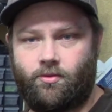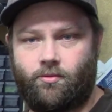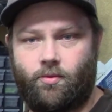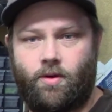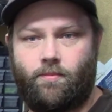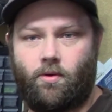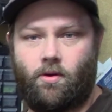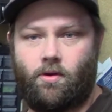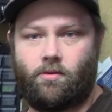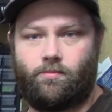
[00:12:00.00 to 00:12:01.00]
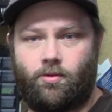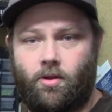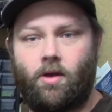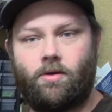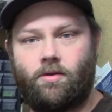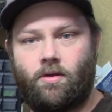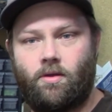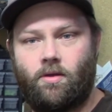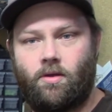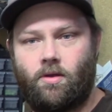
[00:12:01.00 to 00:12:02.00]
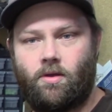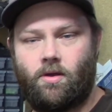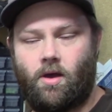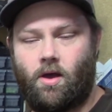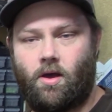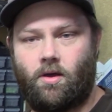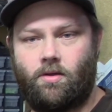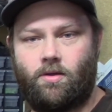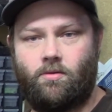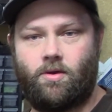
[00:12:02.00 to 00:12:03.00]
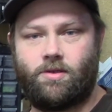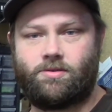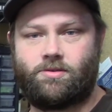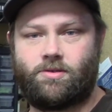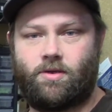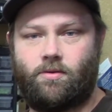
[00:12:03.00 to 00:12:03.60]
three prong plugged uh, units.